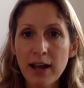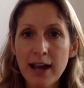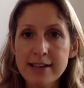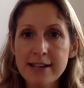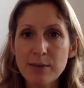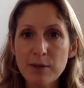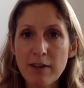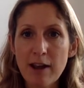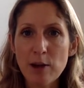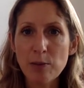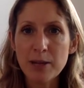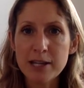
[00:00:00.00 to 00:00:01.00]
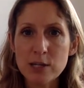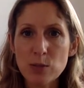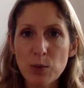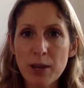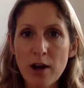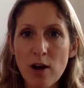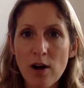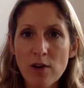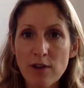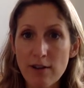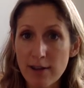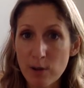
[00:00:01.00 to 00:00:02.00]
As hypnotherapists, we are
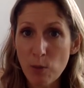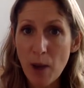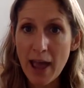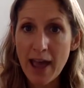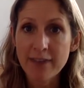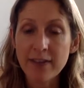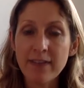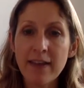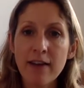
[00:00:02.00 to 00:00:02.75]
very aware that